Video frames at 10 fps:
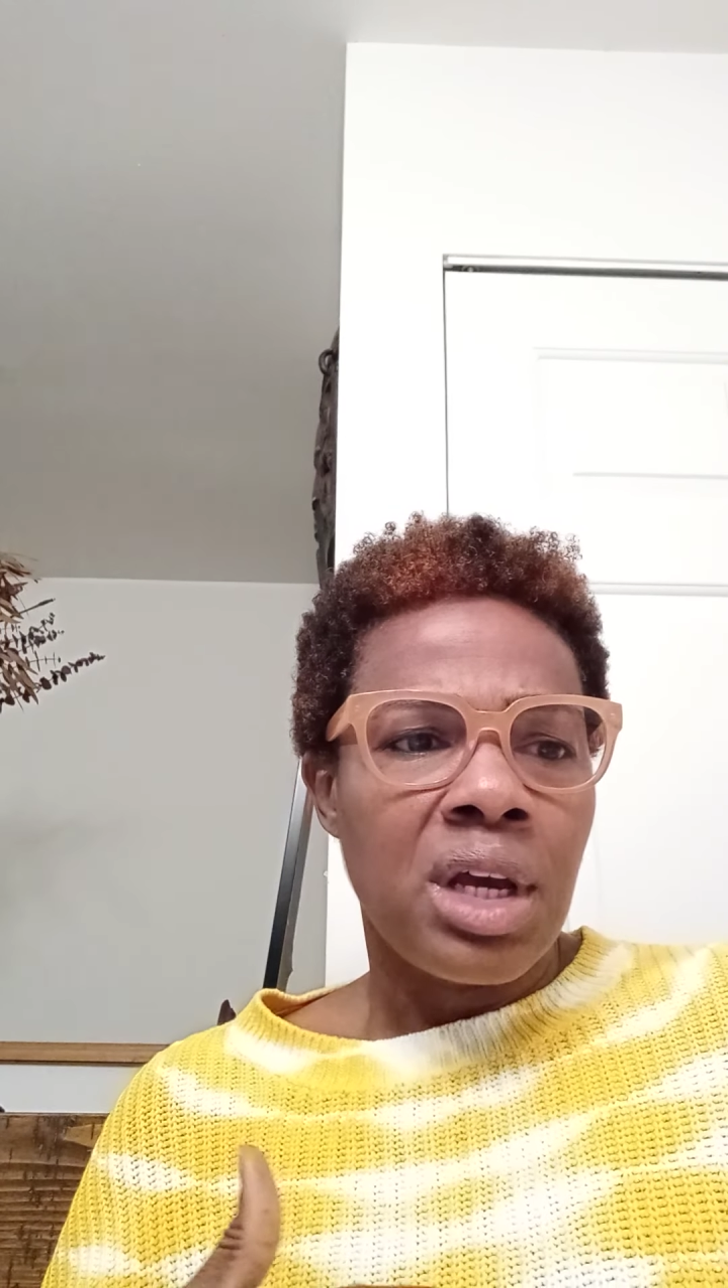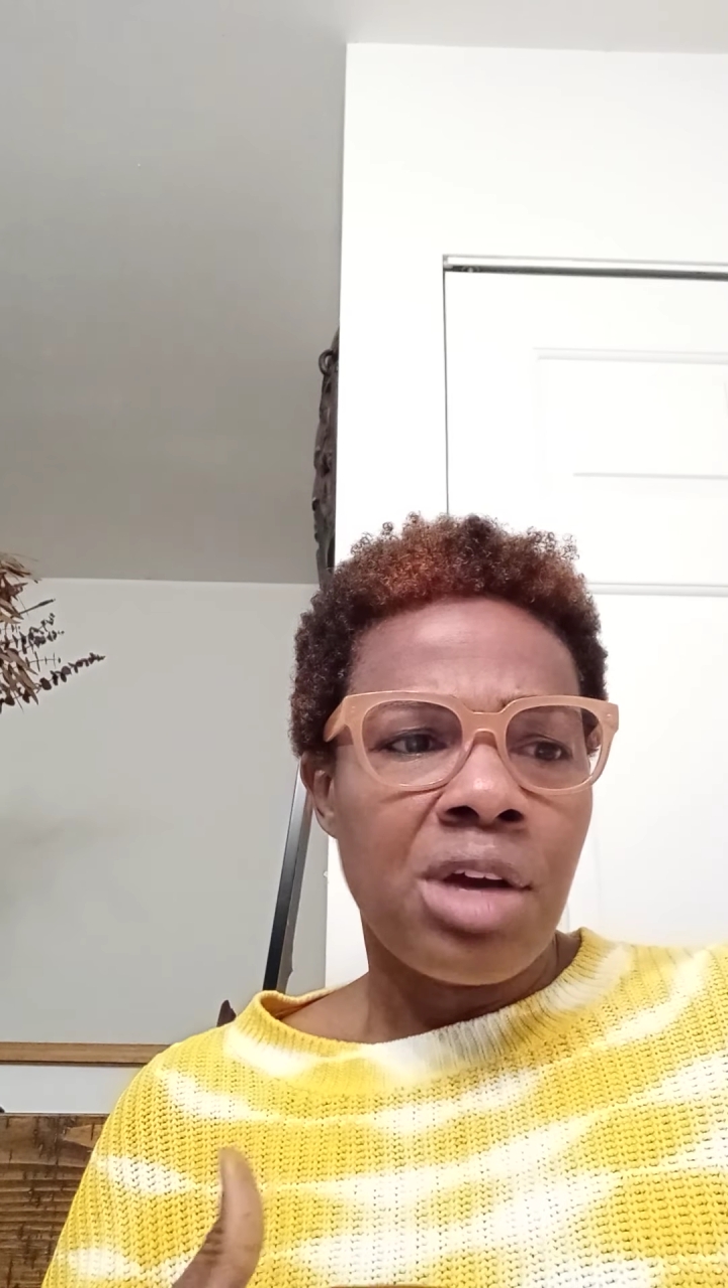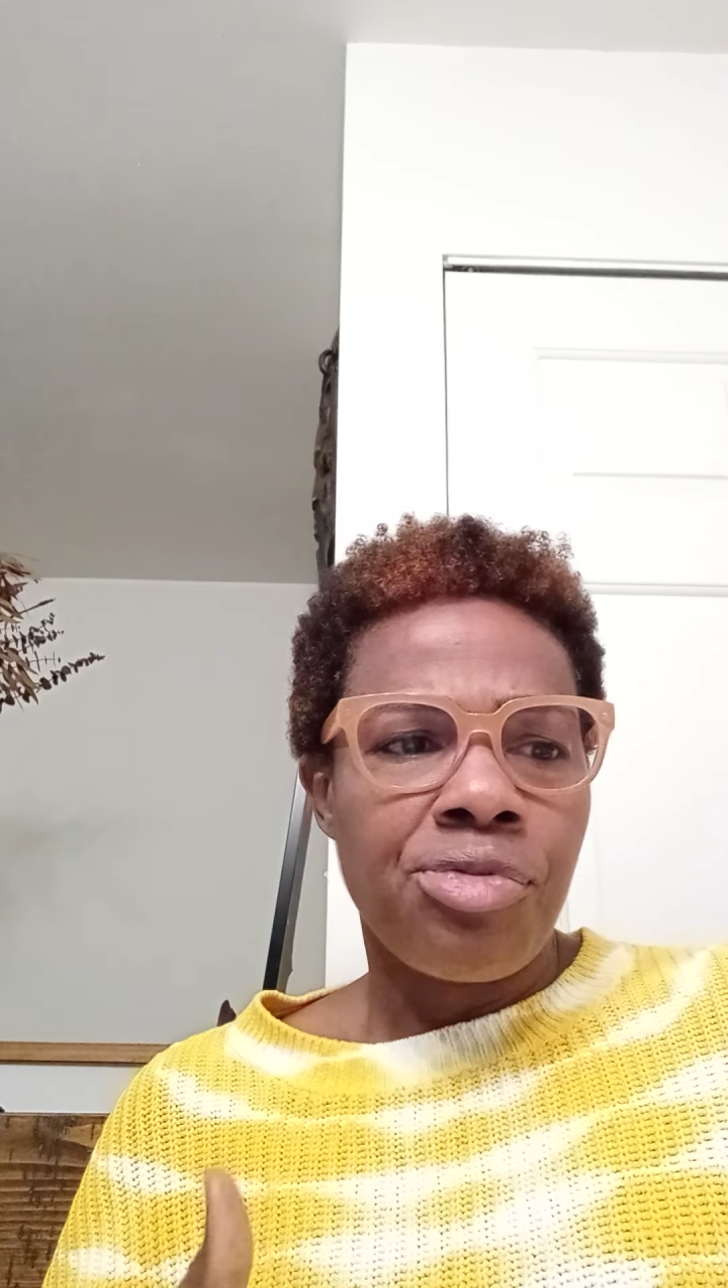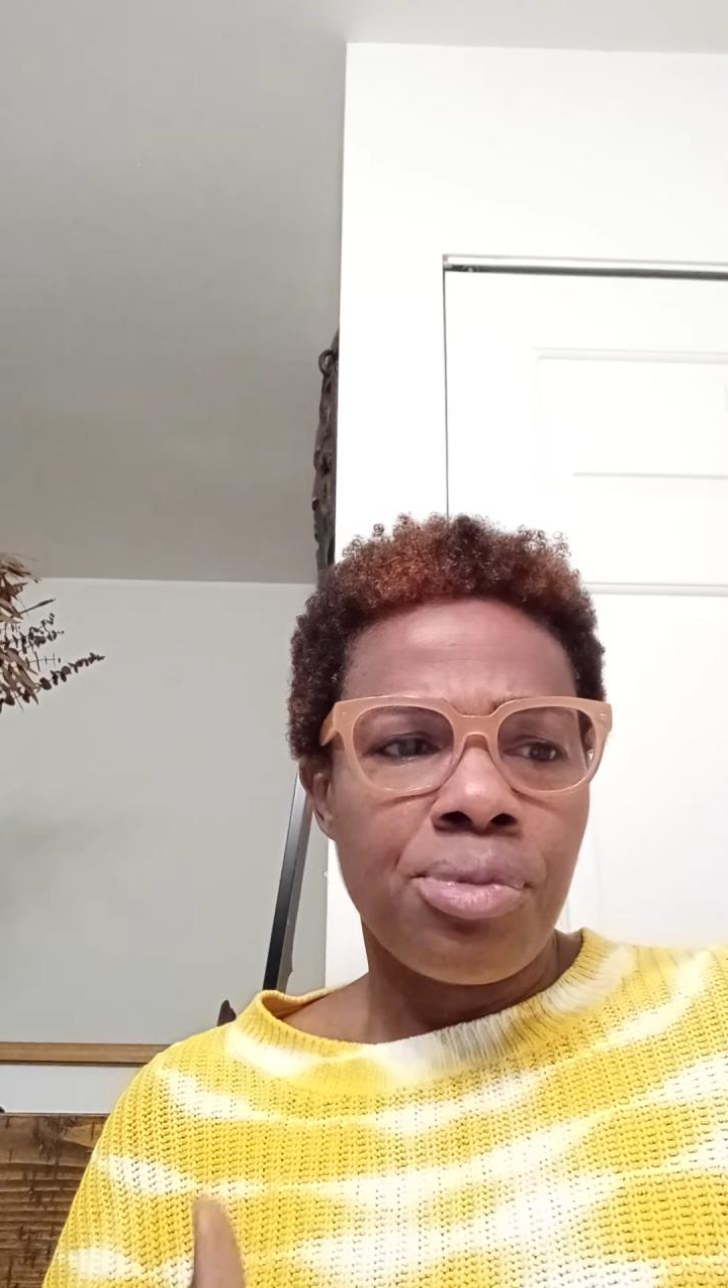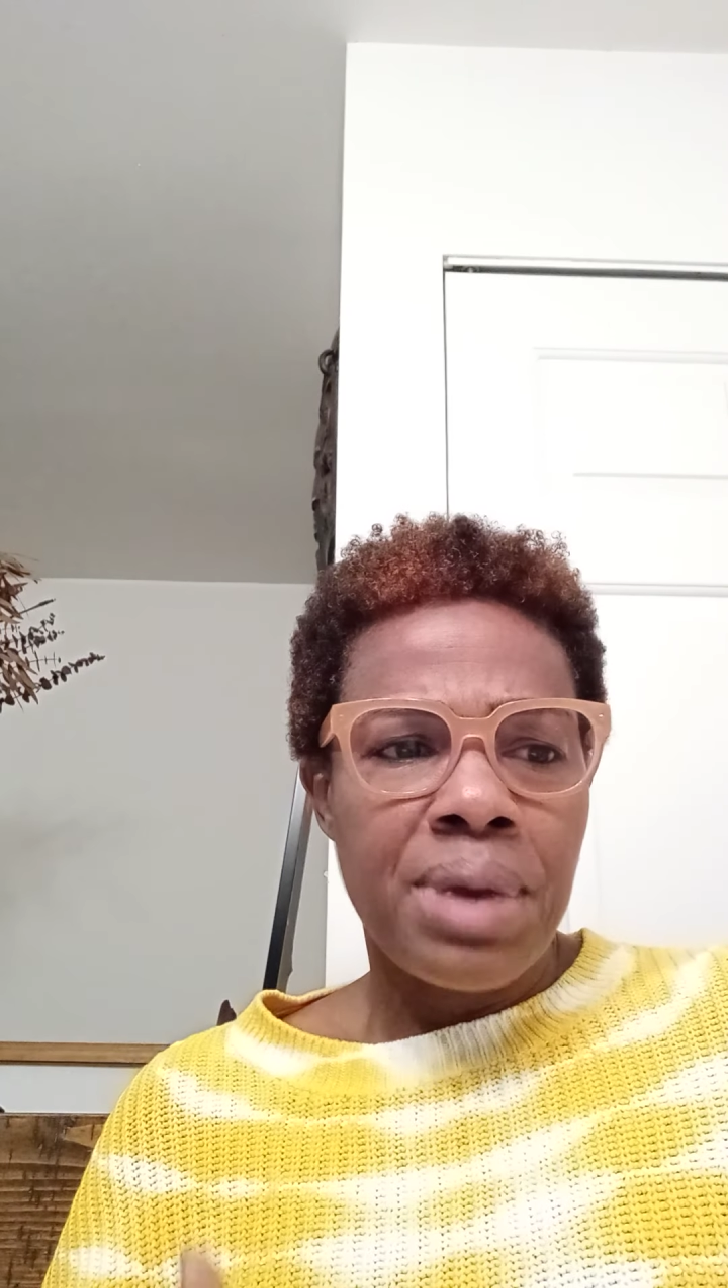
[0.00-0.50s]

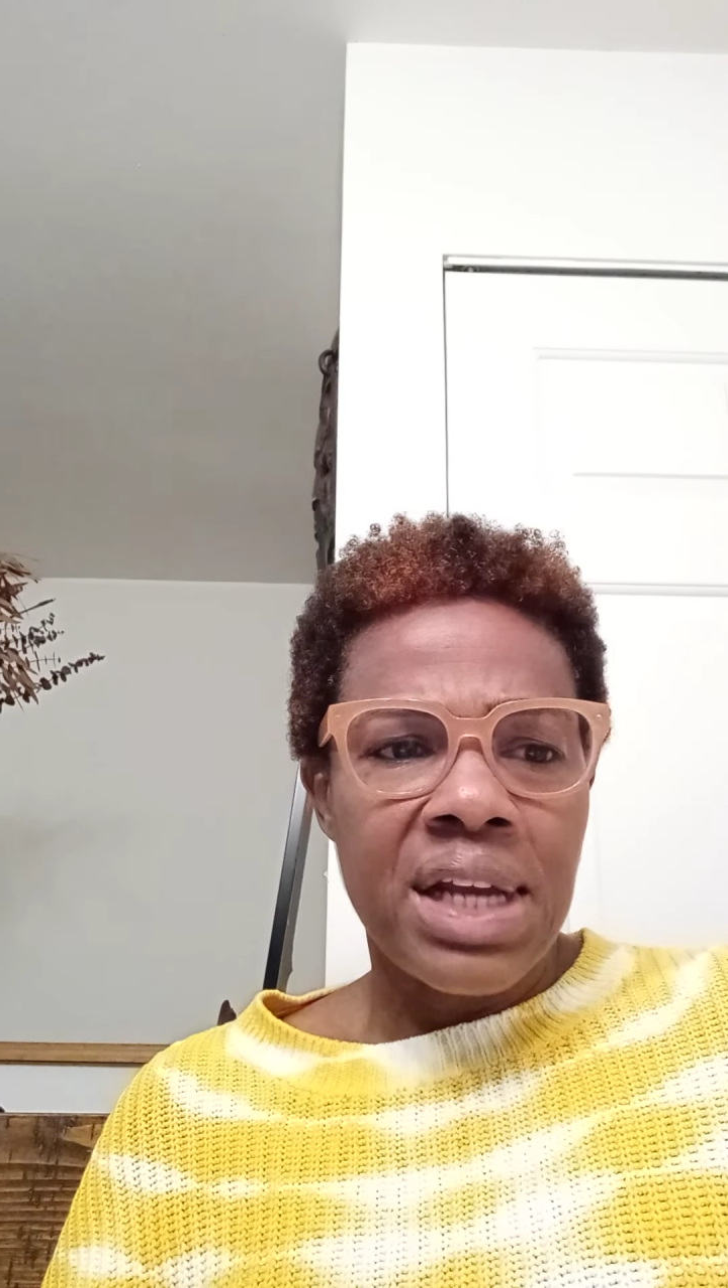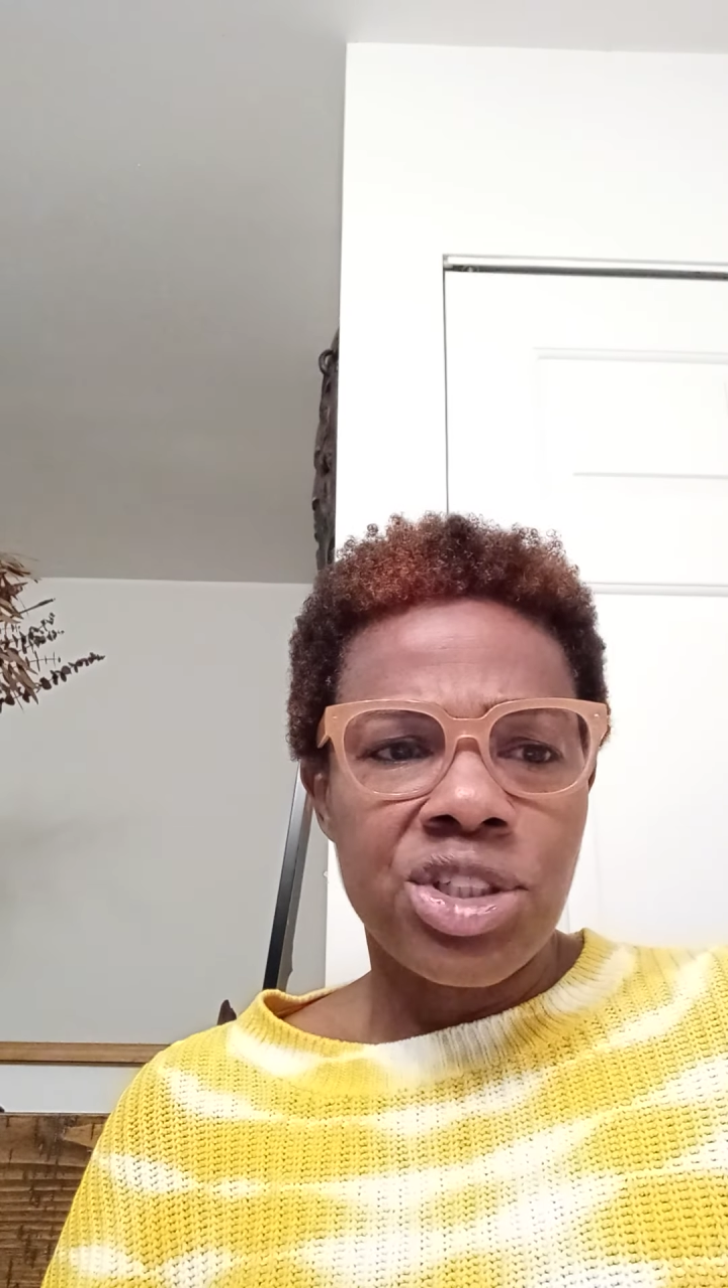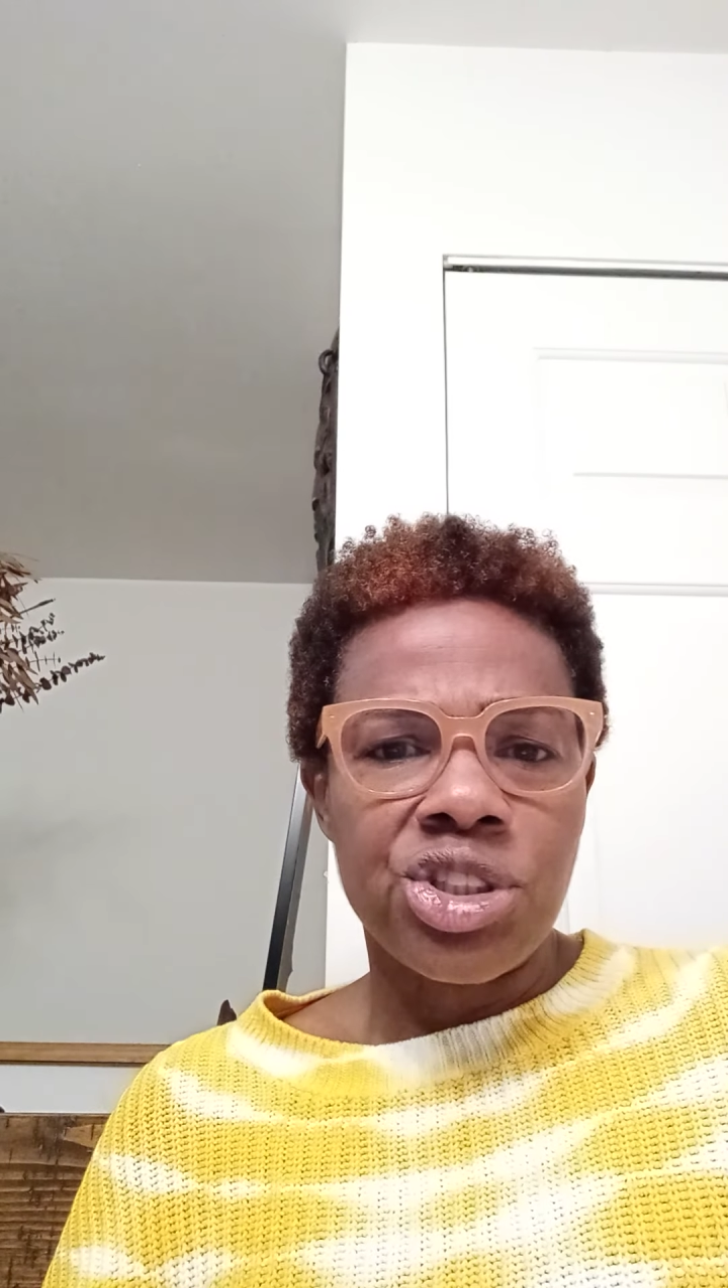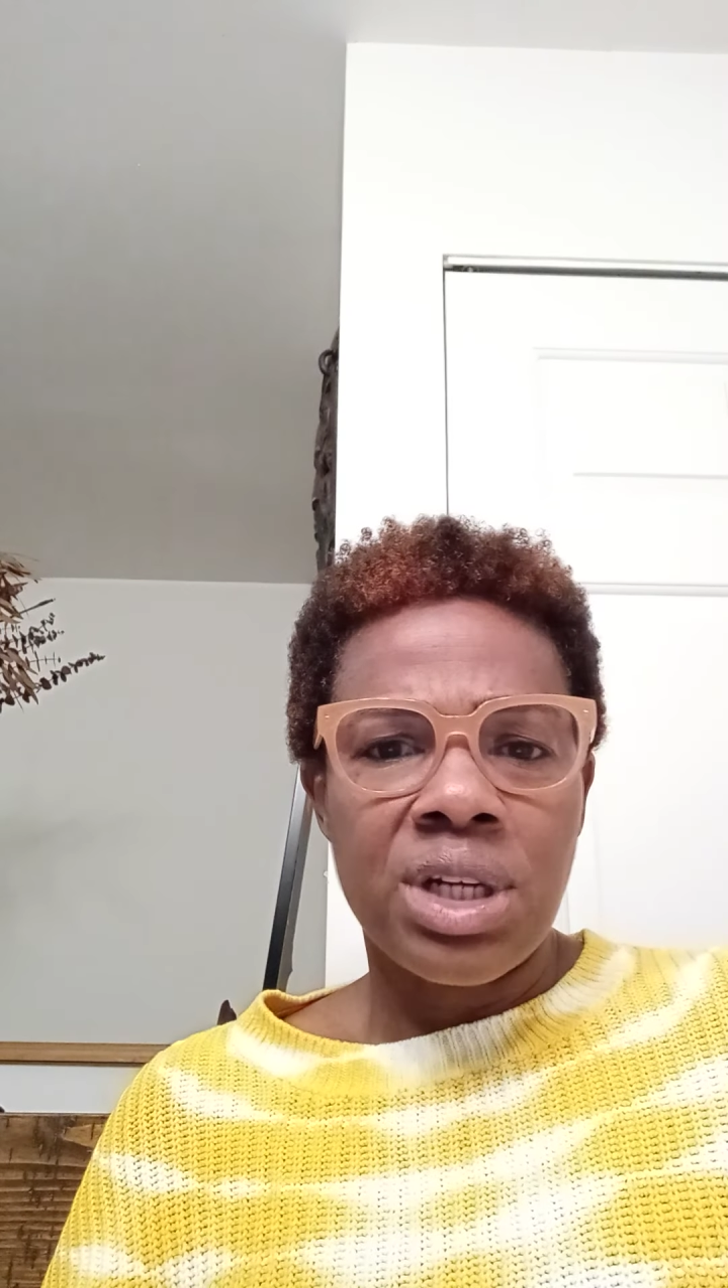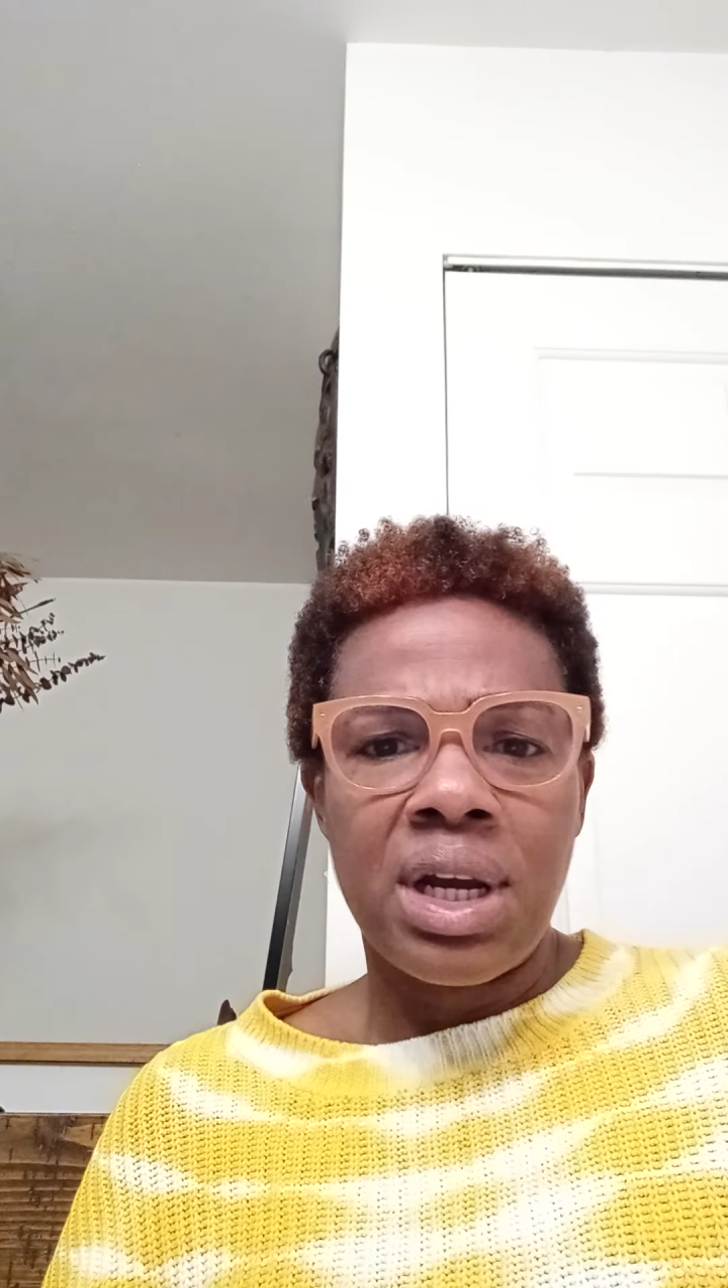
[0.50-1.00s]

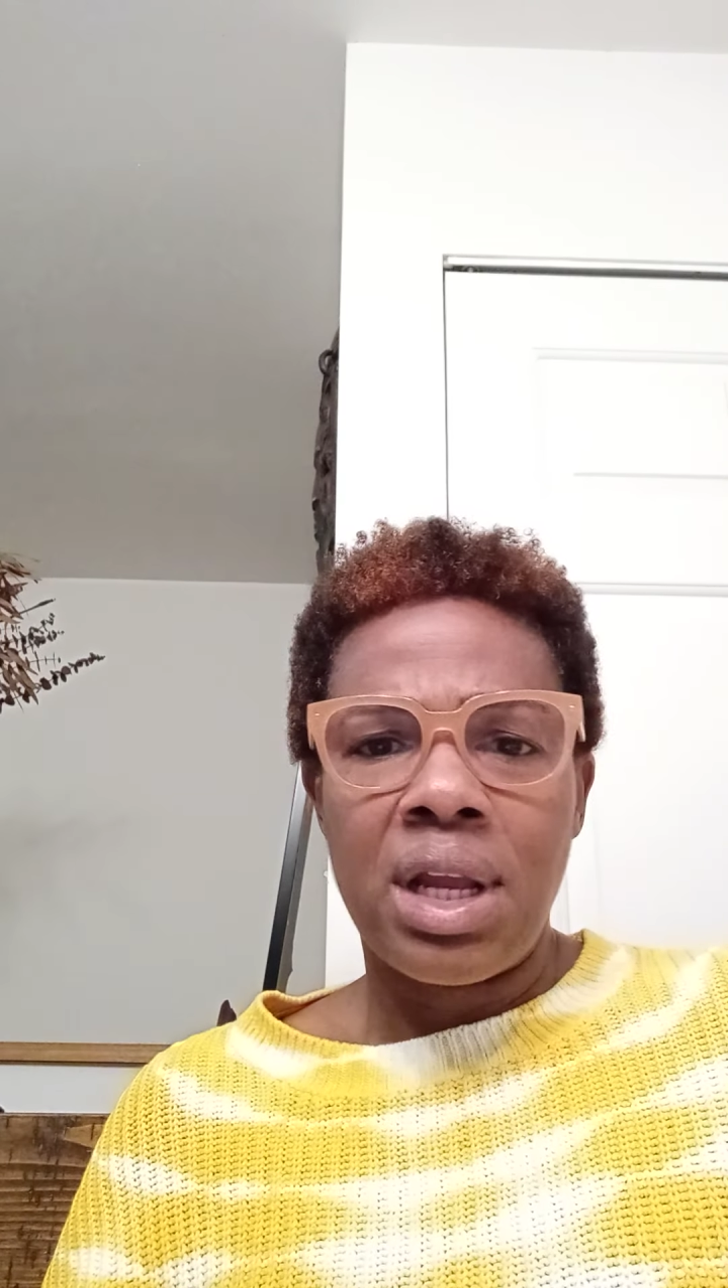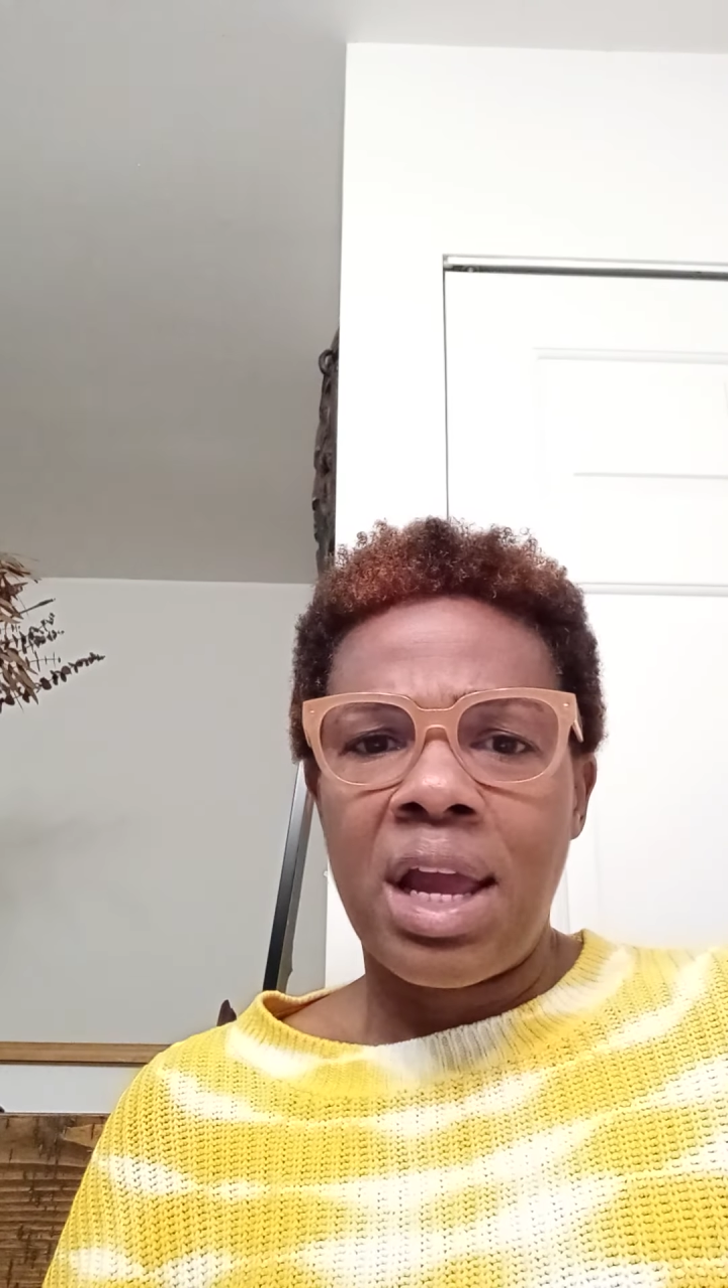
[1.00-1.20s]
information,